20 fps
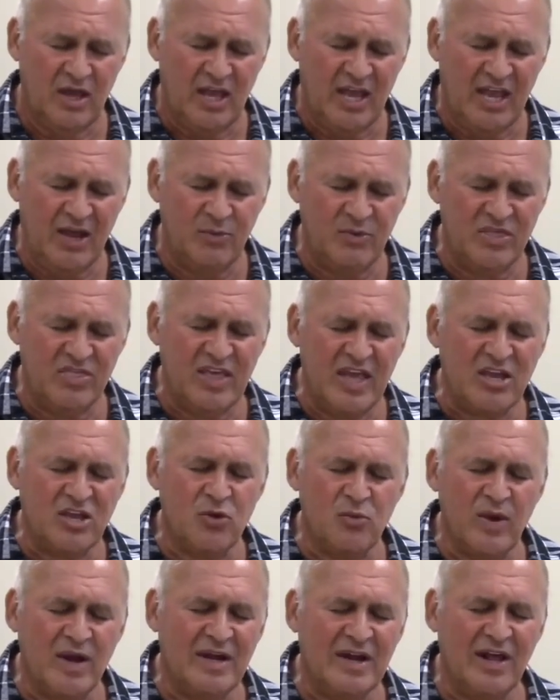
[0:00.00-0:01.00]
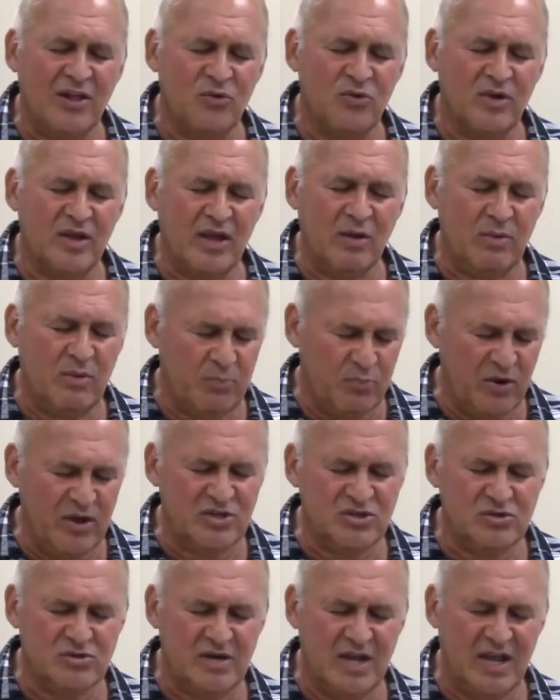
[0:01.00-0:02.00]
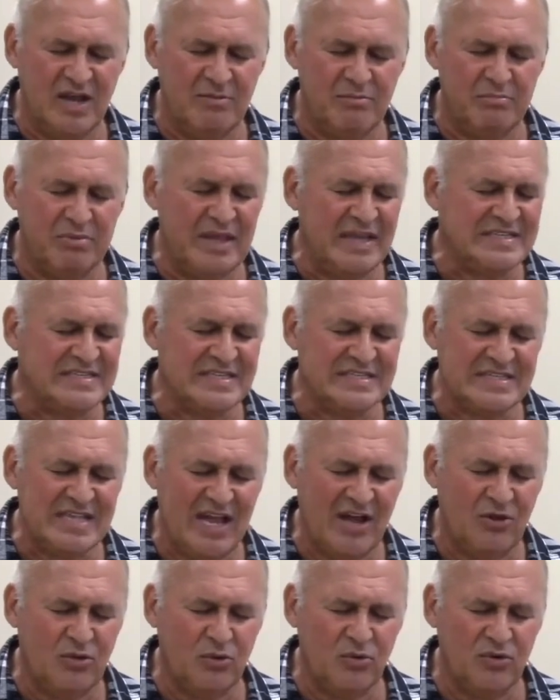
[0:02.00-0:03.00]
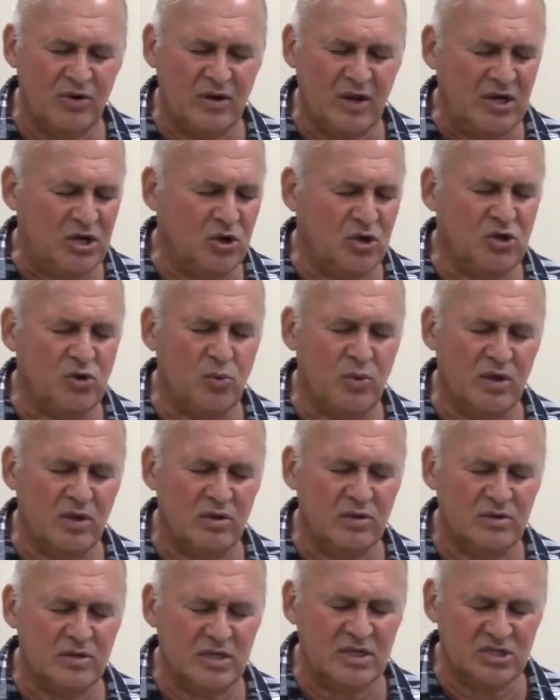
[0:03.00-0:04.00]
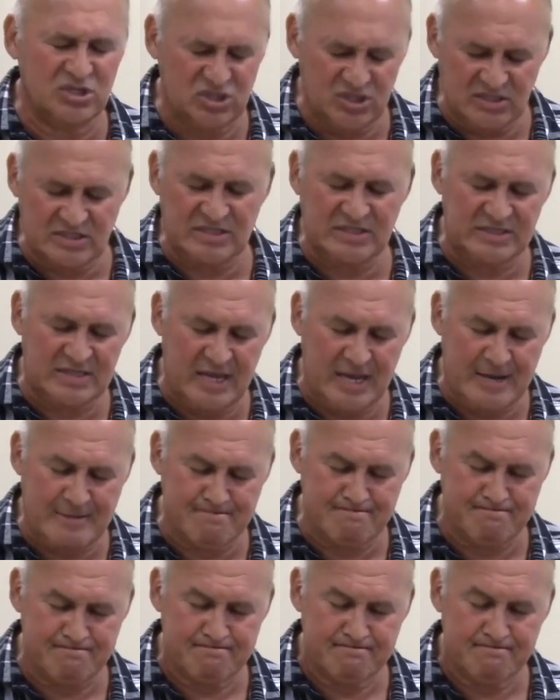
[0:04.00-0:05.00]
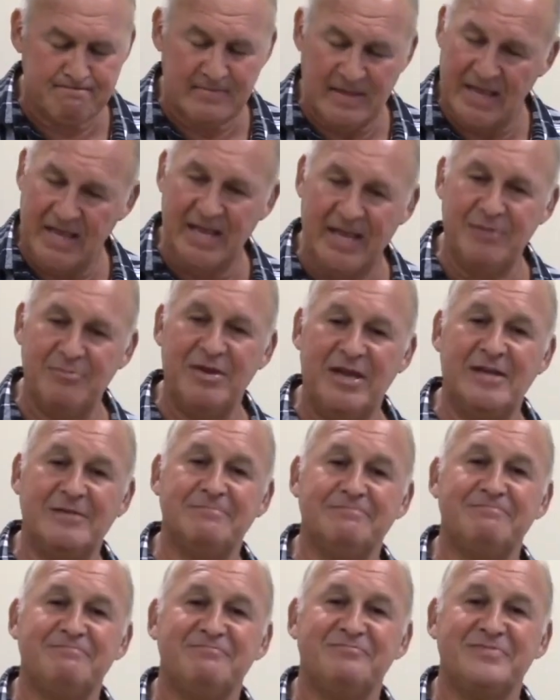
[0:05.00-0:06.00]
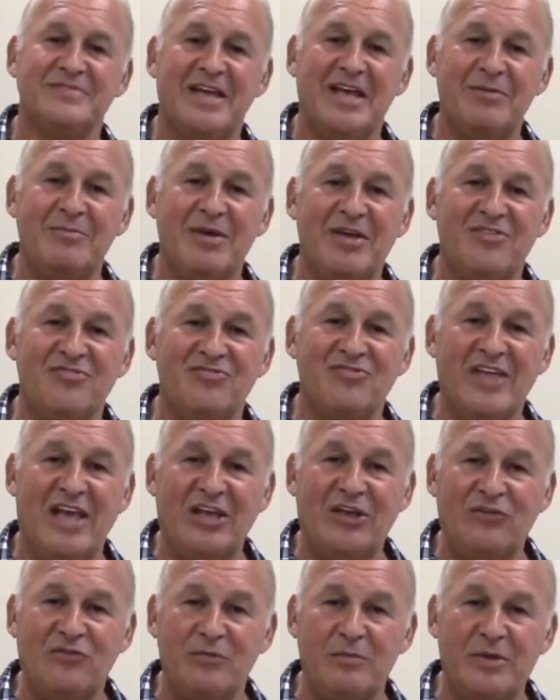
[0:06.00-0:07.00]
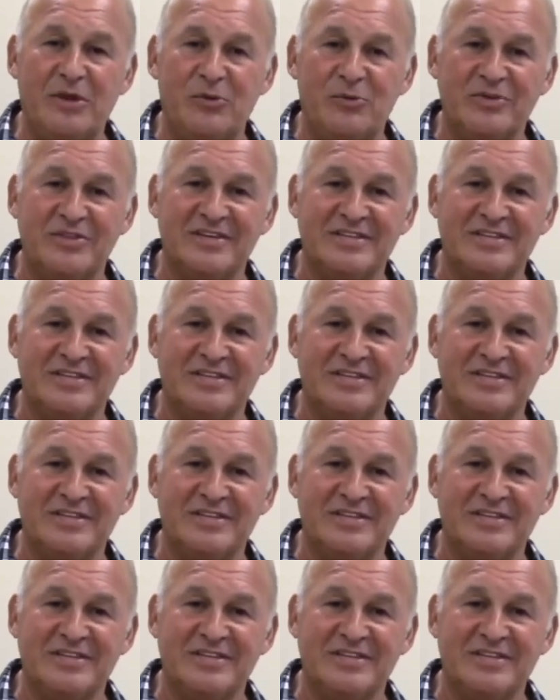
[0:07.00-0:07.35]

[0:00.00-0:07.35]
And we thank you right now, Lord God. We praise your name. Bless us now, Lord. I know you will. In Jesus' name, amen. Amen. Thank you for being with